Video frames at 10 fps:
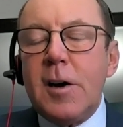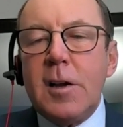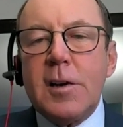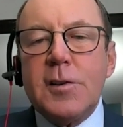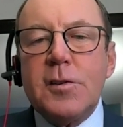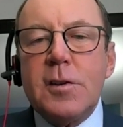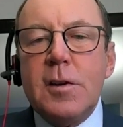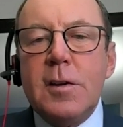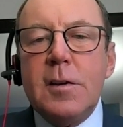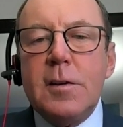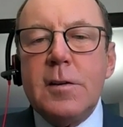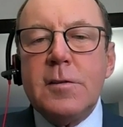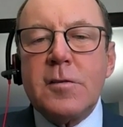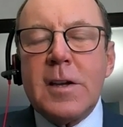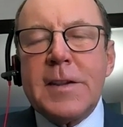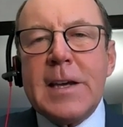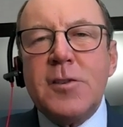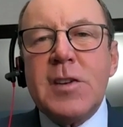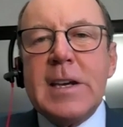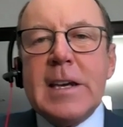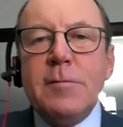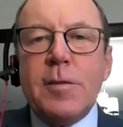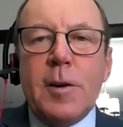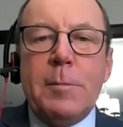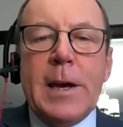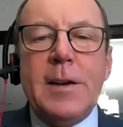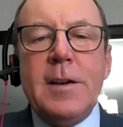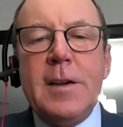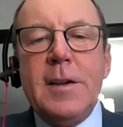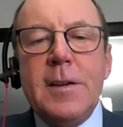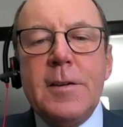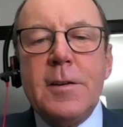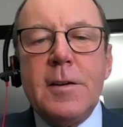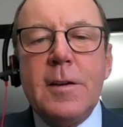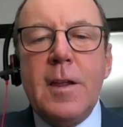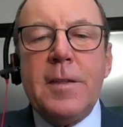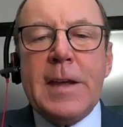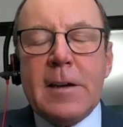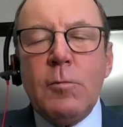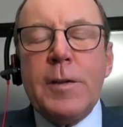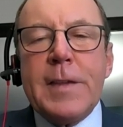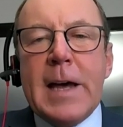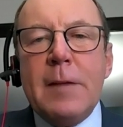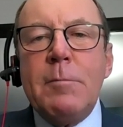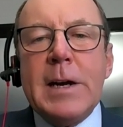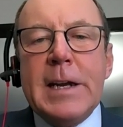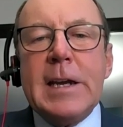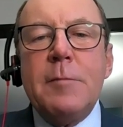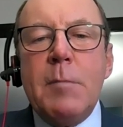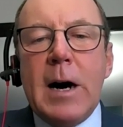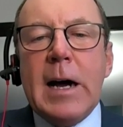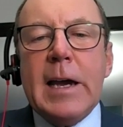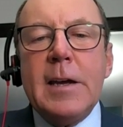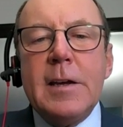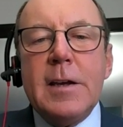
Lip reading: Just let that sink in for a bit. Think what that money can buy.